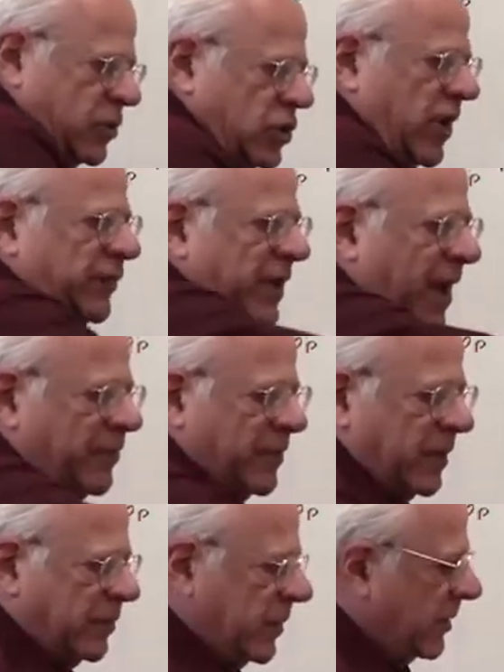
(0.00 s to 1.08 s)
shift up
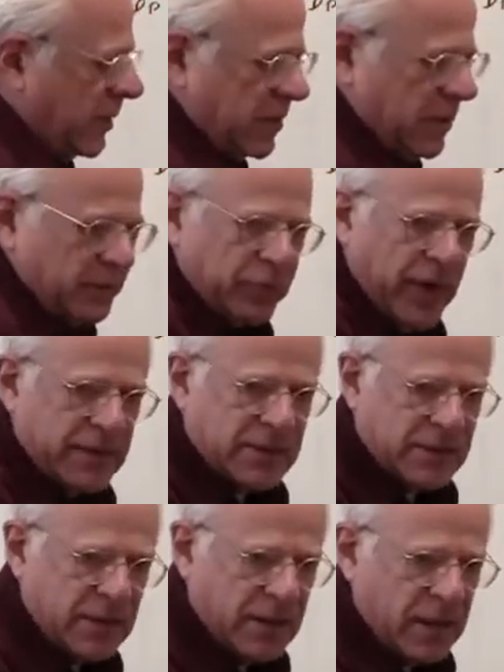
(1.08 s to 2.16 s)
the
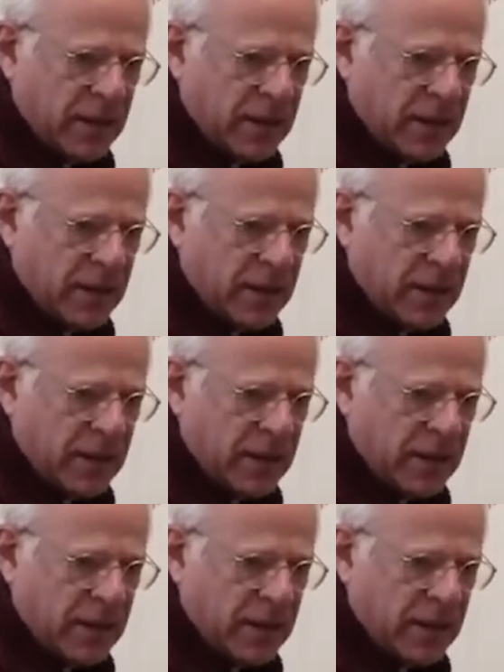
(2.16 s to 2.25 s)
price